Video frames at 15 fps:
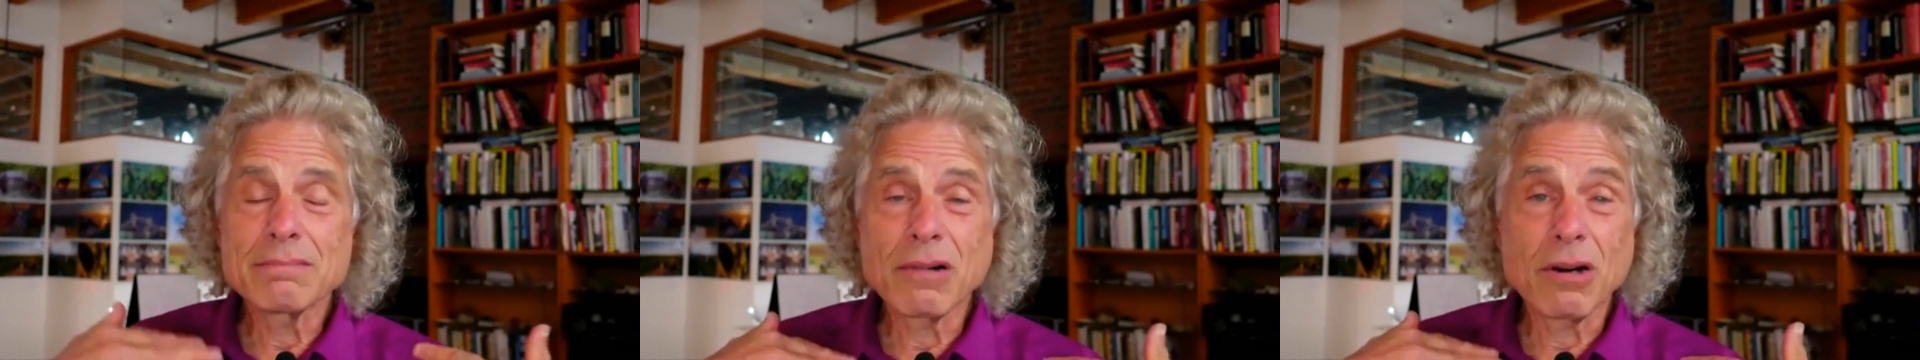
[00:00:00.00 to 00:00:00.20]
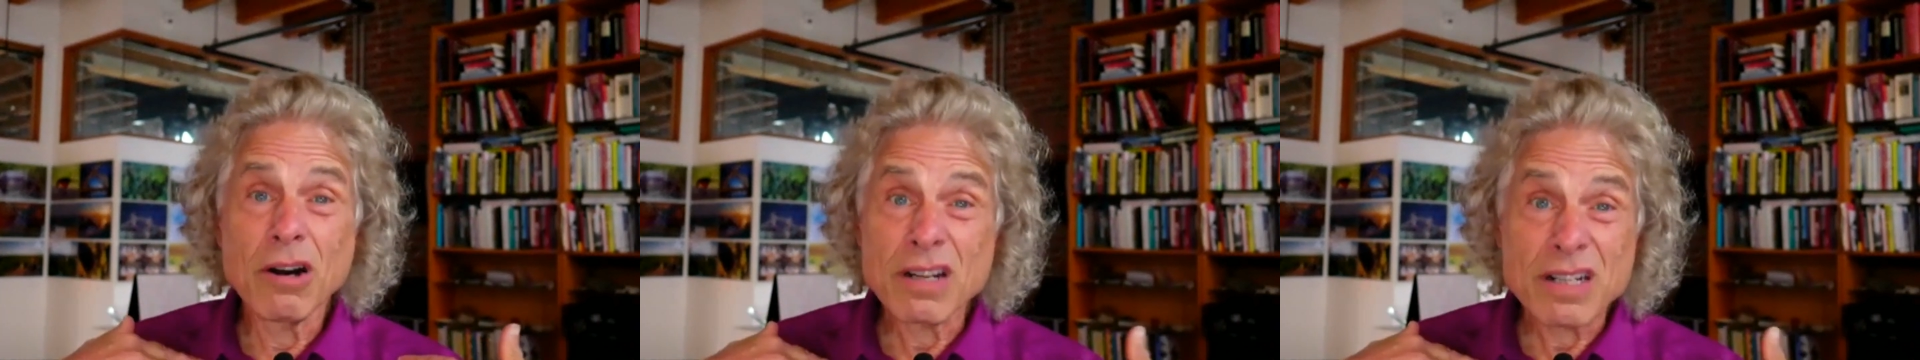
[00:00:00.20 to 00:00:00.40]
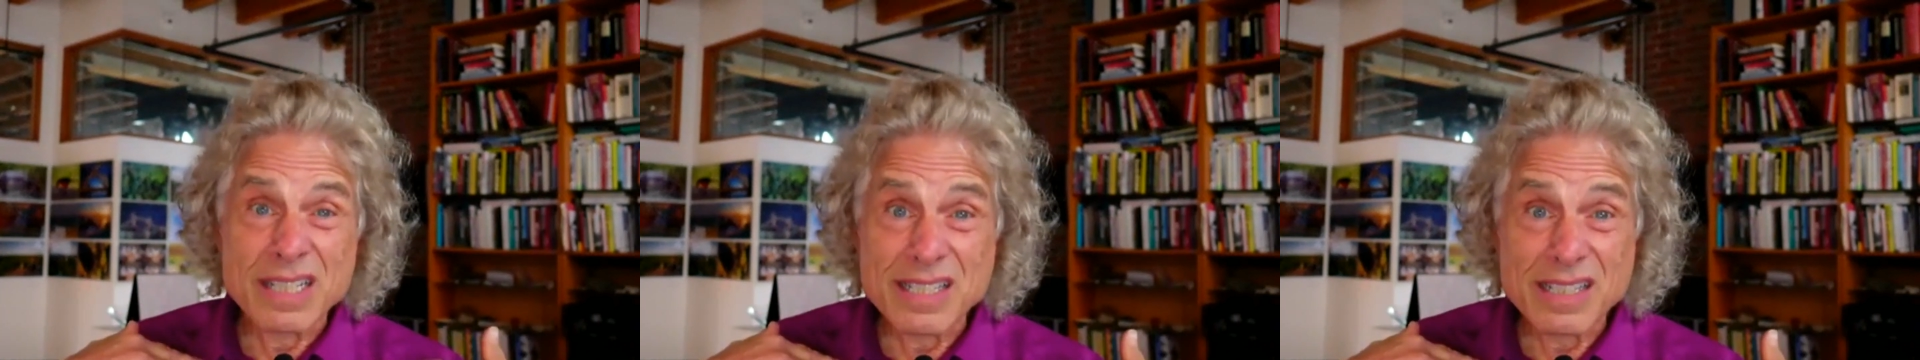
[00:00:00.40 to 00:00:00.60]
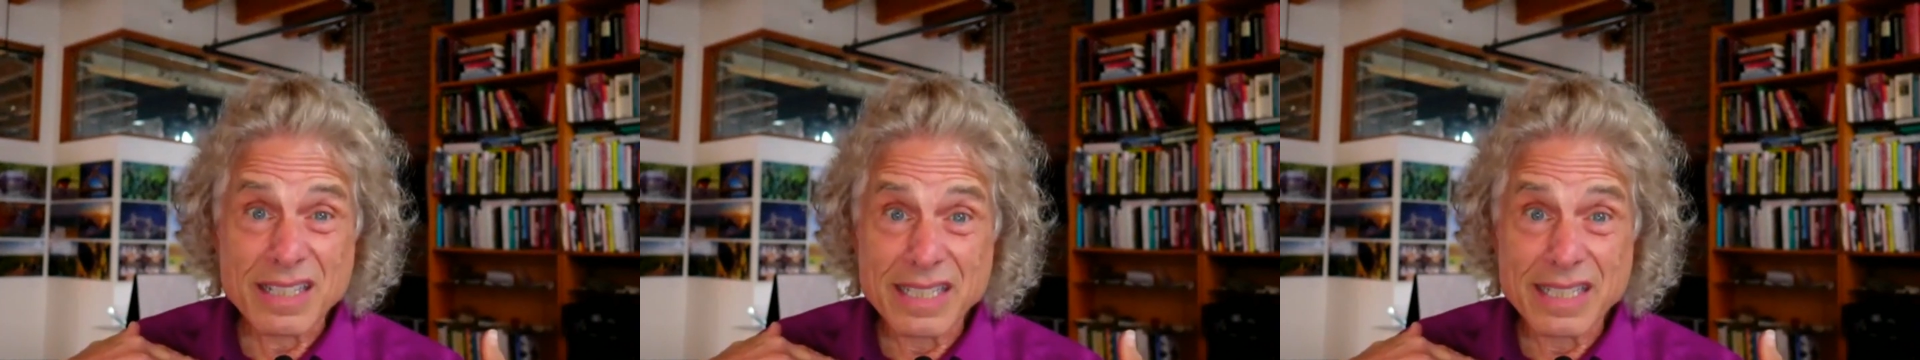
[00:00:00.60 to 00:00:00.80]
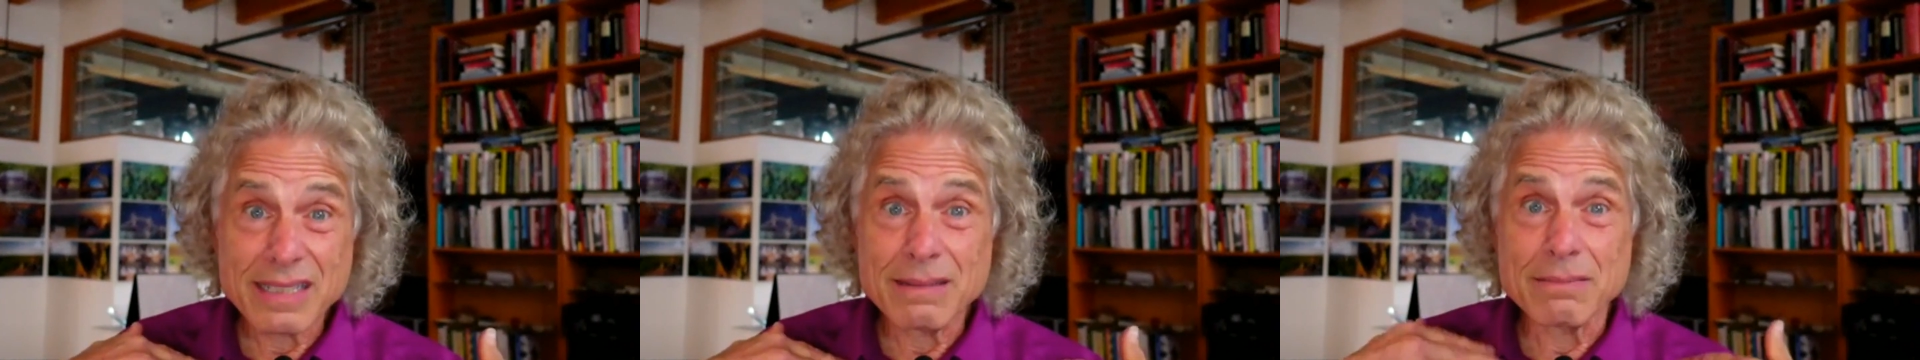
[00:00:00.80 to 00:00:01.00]

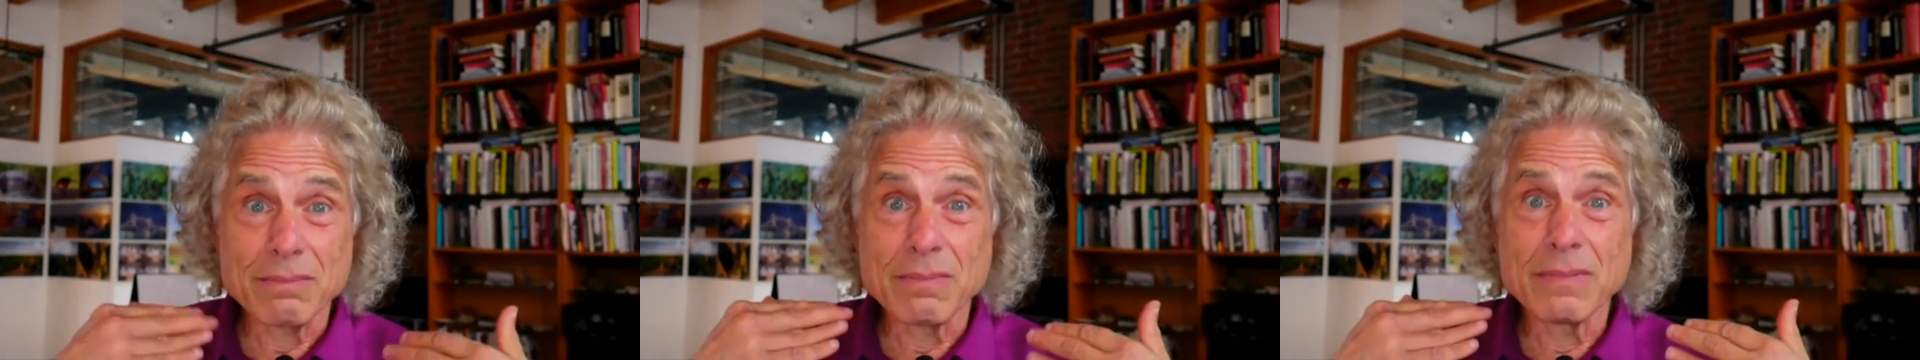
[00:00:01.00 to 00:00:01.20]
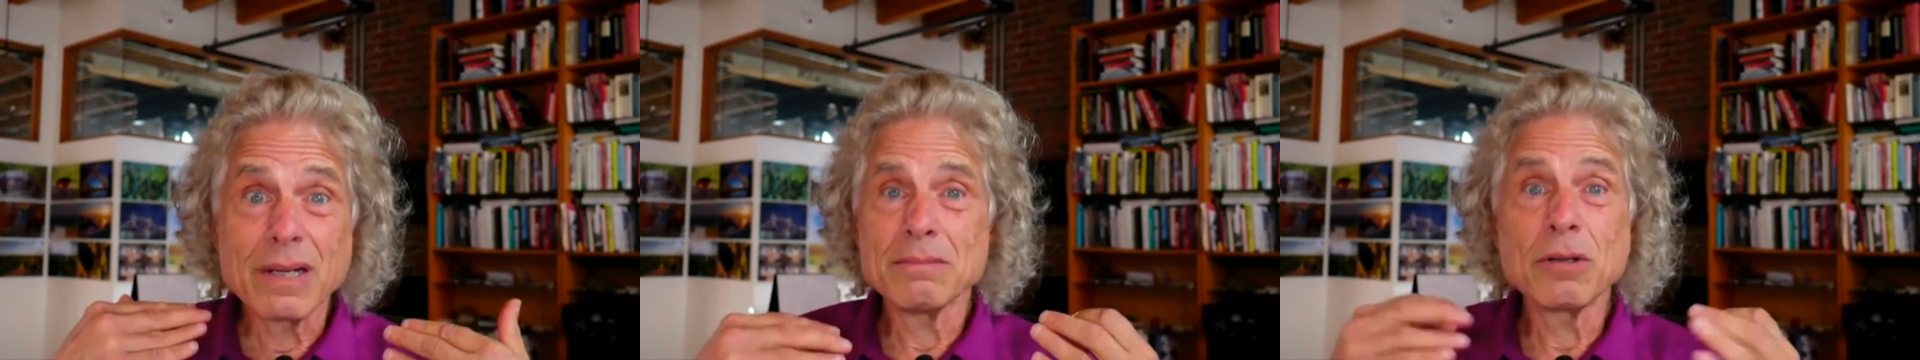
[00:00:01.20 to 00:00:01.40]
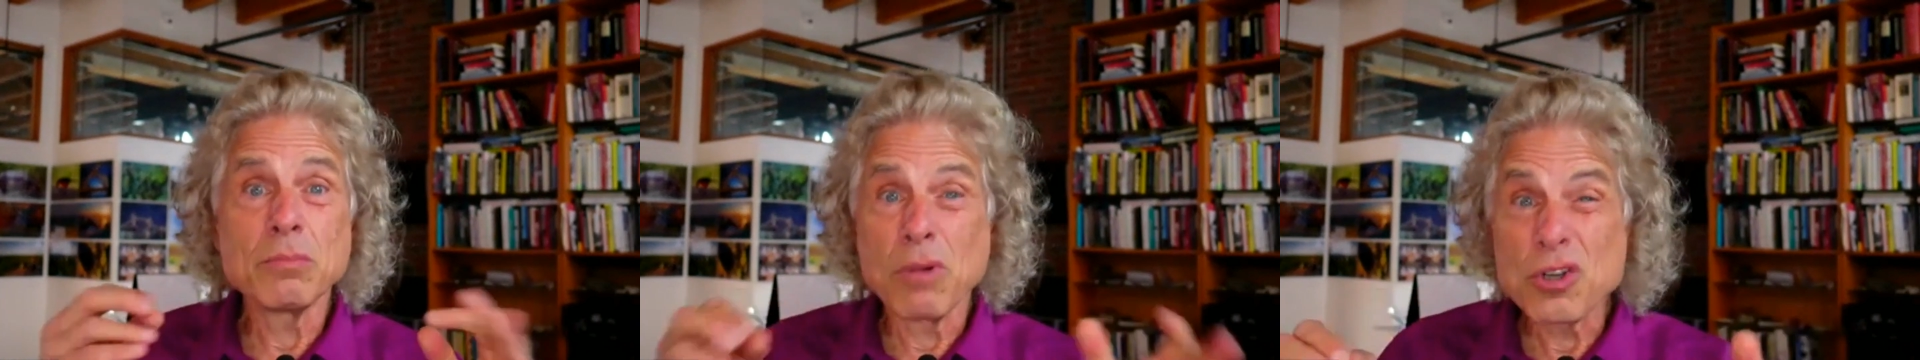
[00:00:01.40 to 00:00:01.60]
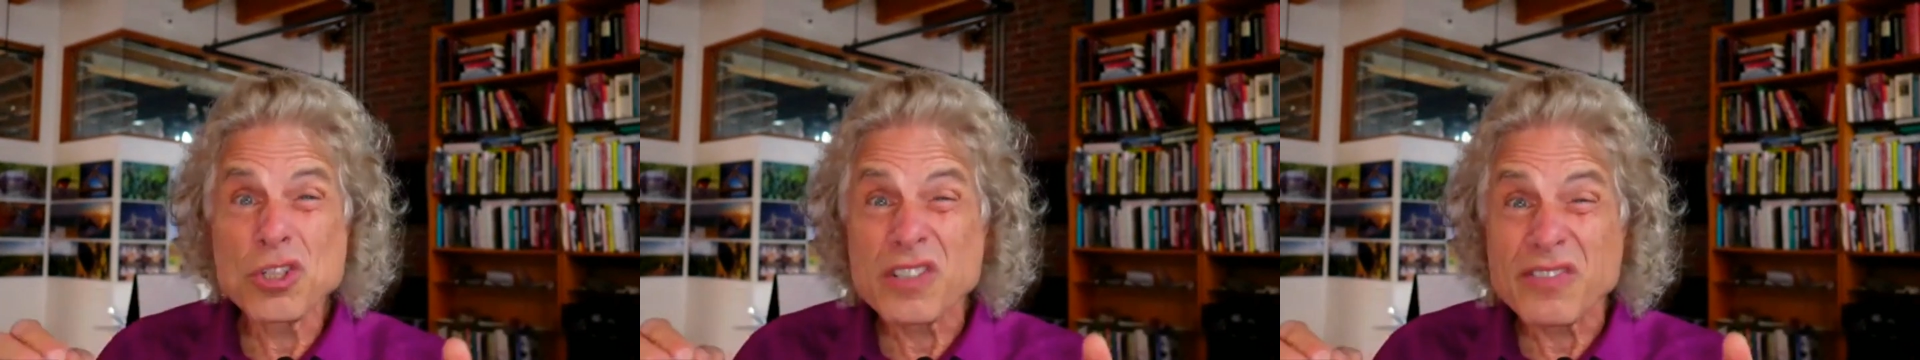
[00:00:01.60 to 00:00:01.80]
honestly or most